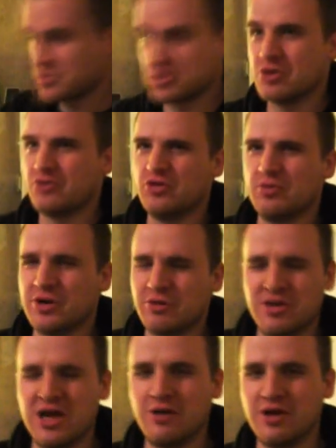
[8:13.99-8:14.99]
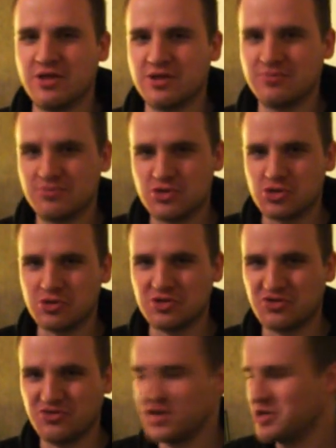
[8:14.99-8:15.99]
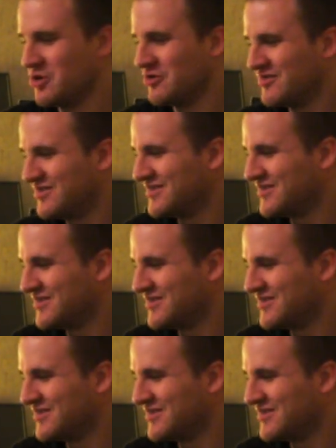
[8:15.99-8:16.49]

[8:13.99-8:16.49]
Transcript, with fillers: starting to feel better now, now that I'm shooting this video.